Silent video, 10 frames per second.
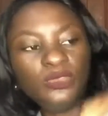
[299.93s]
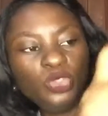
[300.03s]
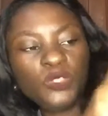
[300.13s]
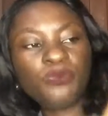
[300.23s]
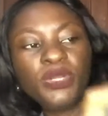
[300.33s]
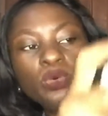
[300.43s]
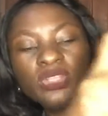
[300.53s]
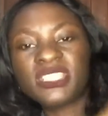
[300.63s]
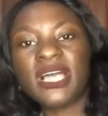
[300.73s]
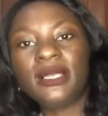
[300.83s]
you spray
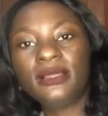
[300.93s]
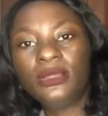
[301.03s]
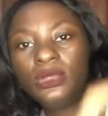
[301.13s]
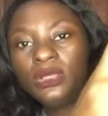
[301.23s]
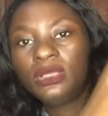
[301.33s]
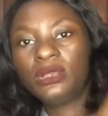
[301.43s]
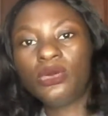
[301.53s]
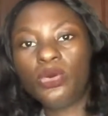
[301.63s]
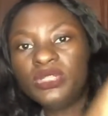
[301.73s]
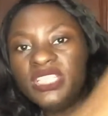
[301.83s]
water
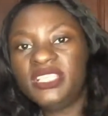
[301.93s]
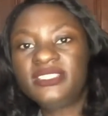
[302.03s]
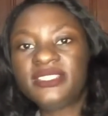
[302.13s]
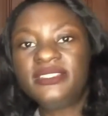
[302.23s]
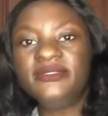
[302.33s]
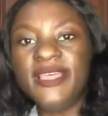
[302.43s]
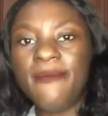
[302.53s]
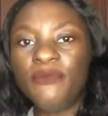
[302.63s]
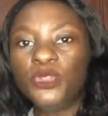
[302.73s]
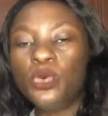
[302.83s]
on it,
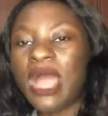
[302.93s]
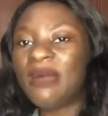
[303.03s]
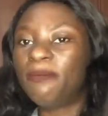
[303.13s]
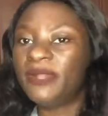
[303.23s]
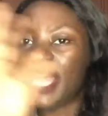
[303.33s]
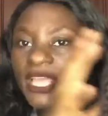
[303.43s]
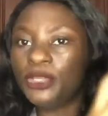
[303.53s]
then you apply